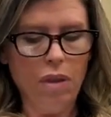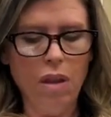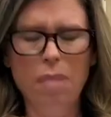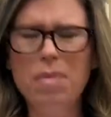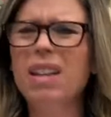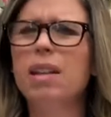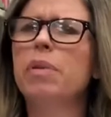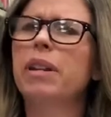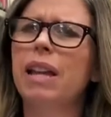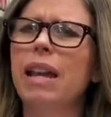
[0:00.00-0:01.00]
I'm not going to
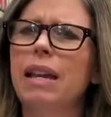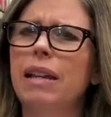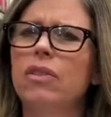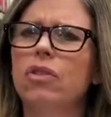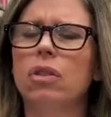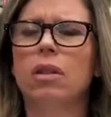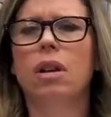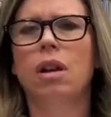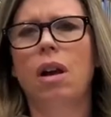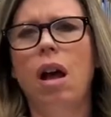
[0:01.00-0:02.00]
put an age
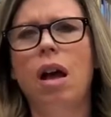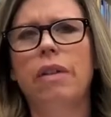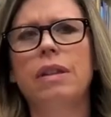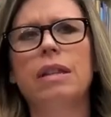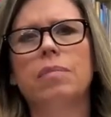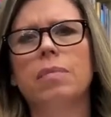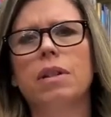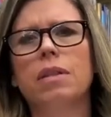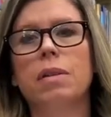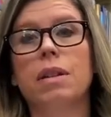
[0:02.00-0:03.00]
on these
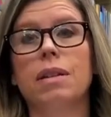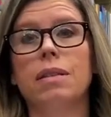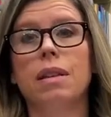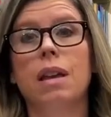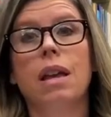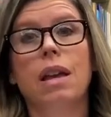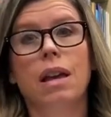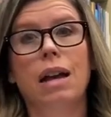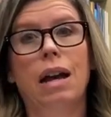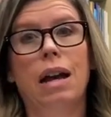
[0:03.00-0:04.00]
books because
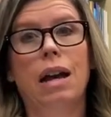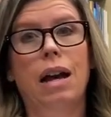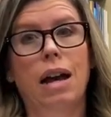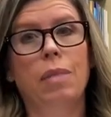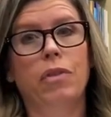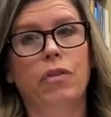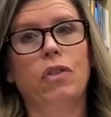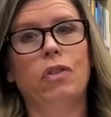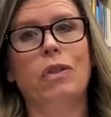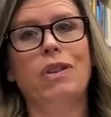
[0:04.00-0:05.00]
I'm a
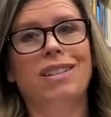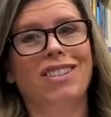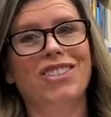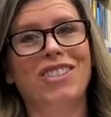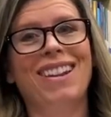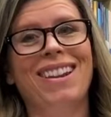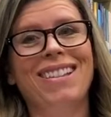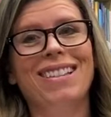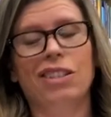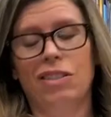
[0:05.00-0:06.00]
full-grown adult and I
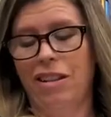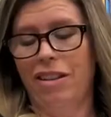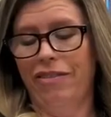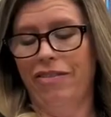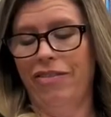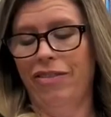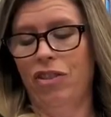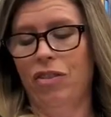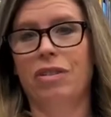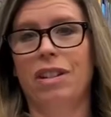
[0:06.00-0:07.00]
still love
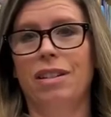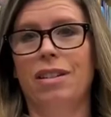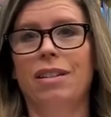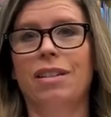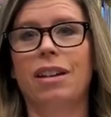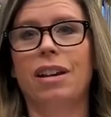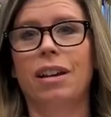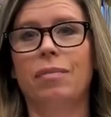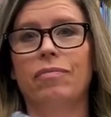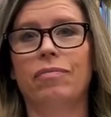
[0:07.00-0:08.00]
to read
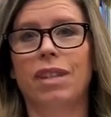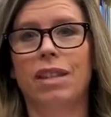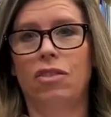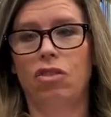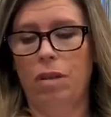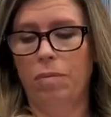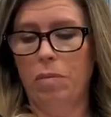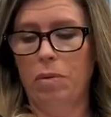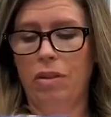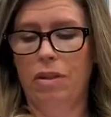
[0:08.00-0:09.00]
kids' chapter
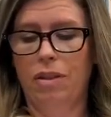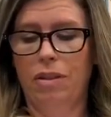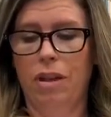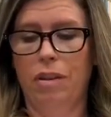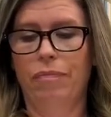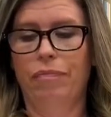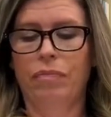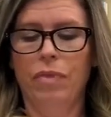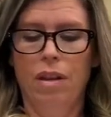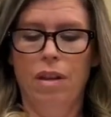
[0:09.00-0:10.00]
books. So,
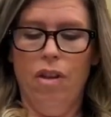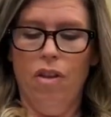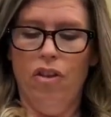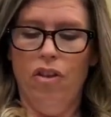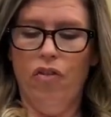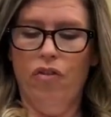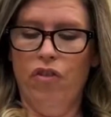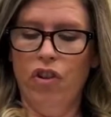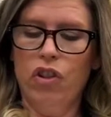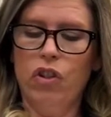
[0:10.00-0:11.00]
the
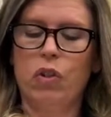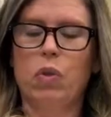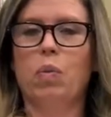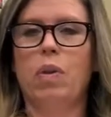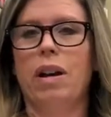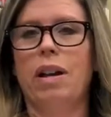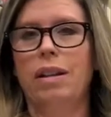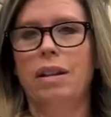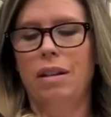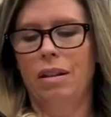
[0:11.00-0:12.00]
first
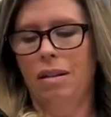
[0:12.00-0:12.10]
one,